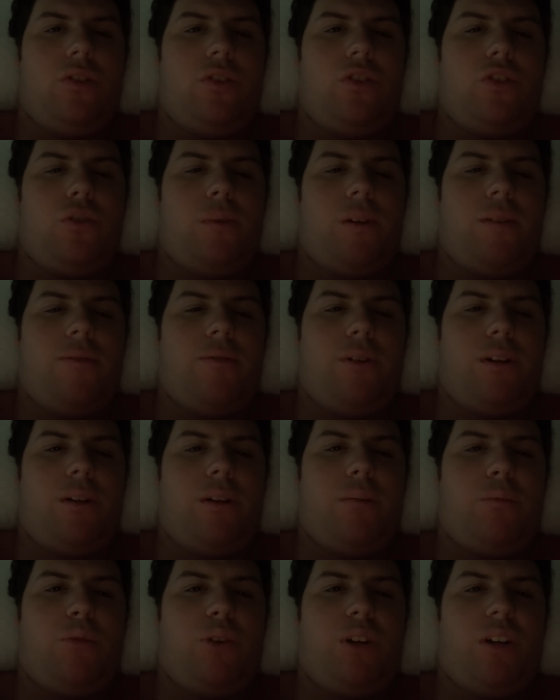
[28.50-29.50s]
to my
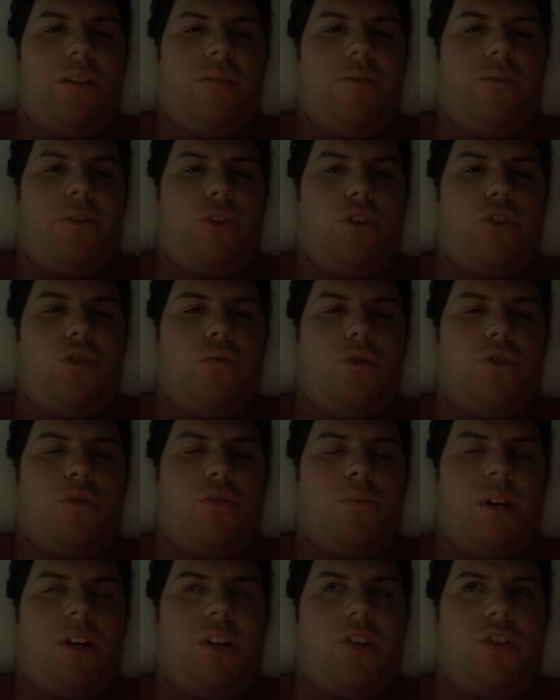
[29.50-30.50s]
friend Brad. The first was
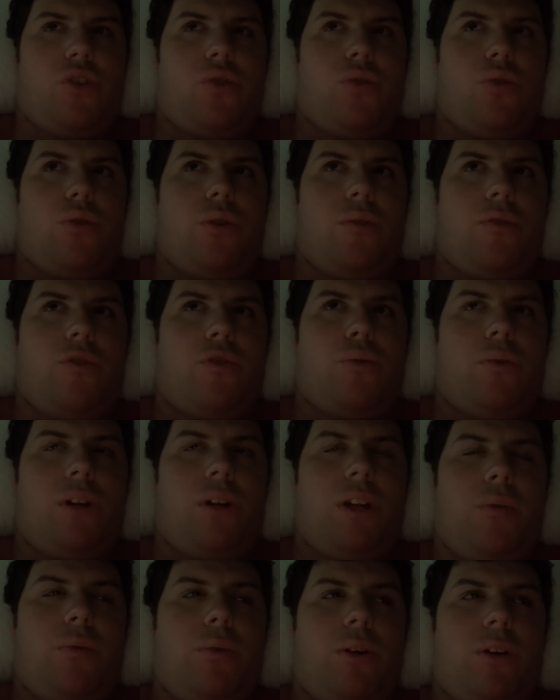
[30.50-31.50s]
by a score of
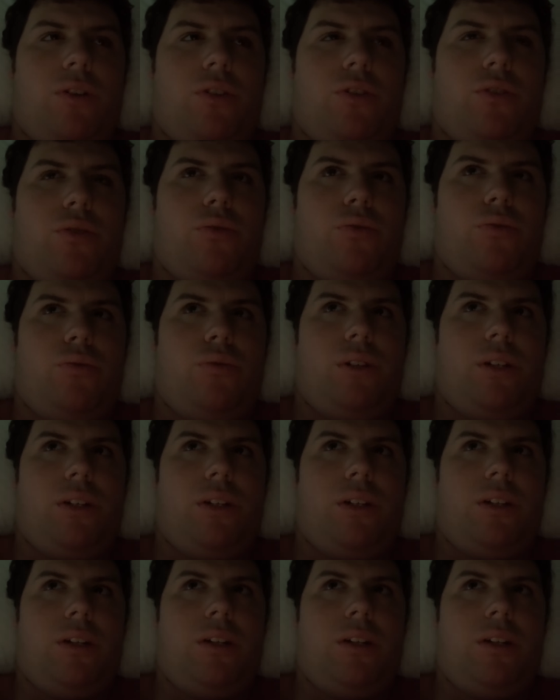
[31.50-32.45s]
21 to uh,